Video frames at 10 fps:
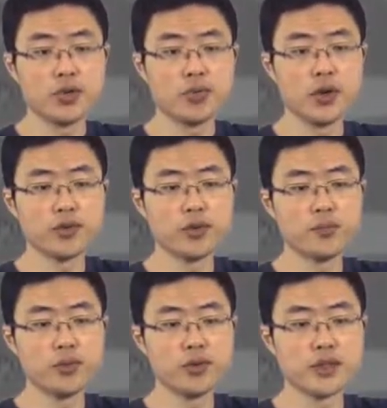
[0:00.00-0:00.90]
You want
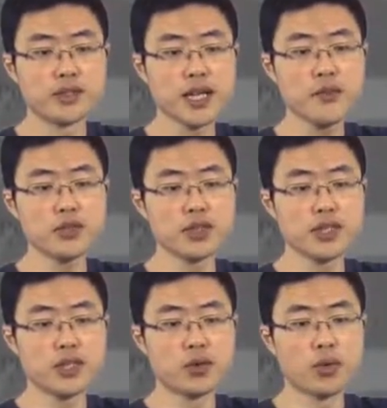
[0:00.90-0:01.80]
to put the sandwich
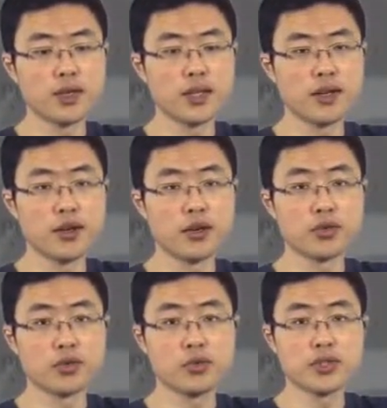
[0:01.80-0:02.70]
inequality on
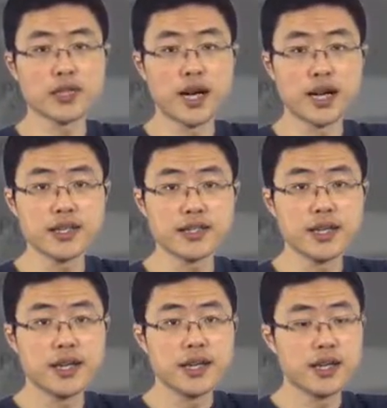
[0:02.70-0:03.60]
the two sides,
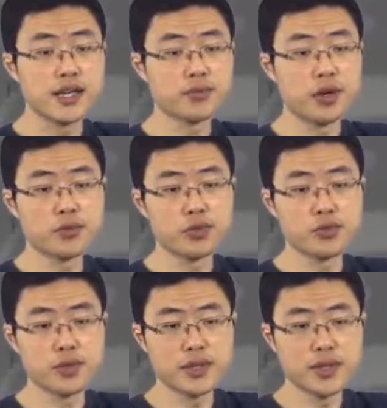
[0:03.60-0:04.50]
as what I'm
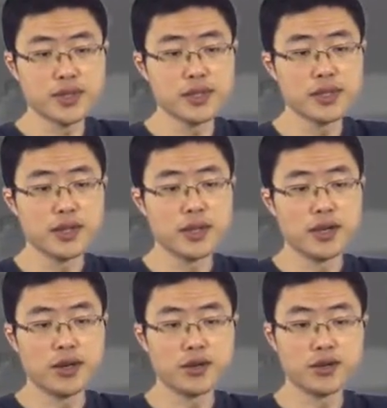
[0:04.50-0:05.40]
showing you here.
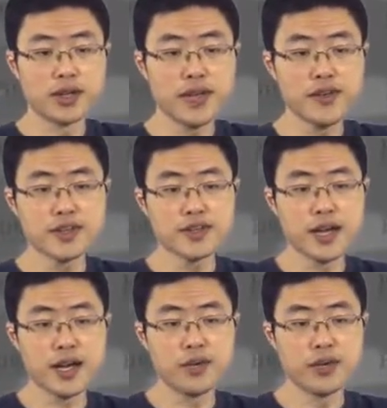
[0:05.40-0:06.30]
On the left-hand
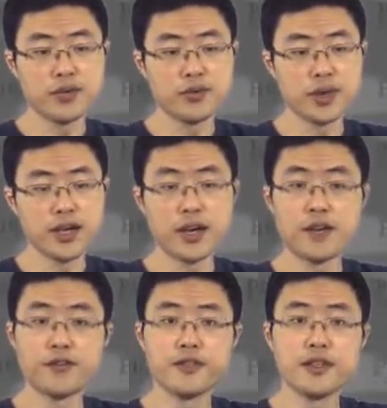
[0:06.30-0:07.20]
side, you
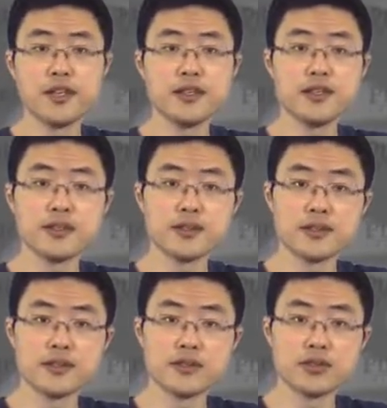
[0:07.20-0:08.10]
have the, is the,
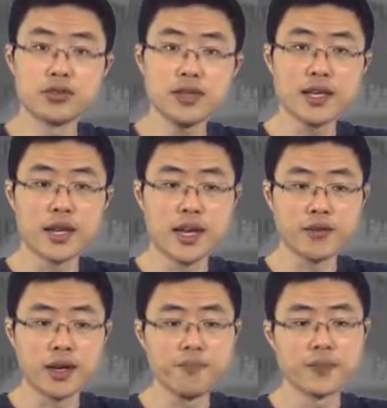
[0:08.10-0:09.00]
the training
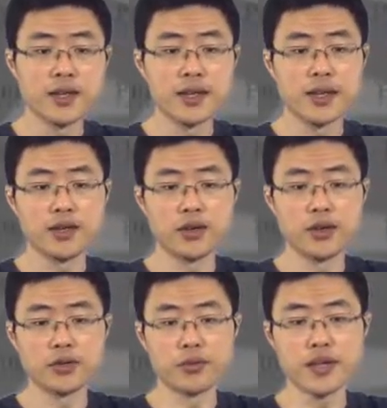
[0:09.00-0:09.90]
error, and
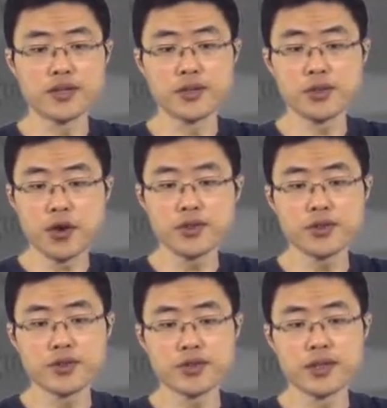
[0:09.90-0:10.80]
on the right-hand side, you also
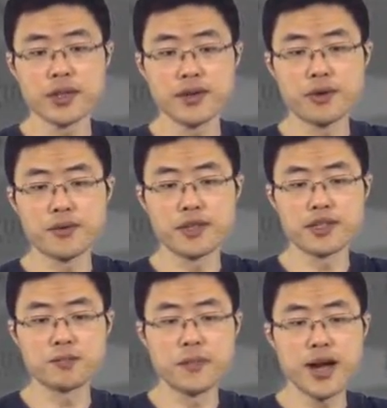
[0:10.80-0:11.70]
have a training error. One
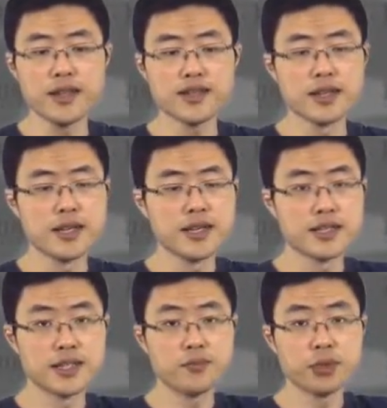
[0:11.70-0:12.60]
is minus
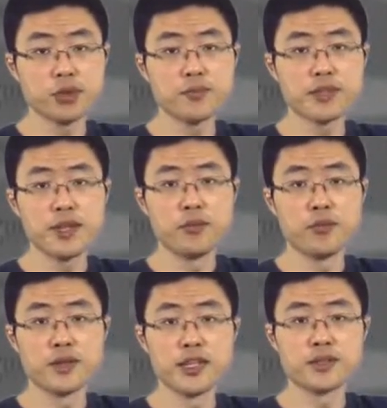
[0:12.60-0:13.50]
some terms, one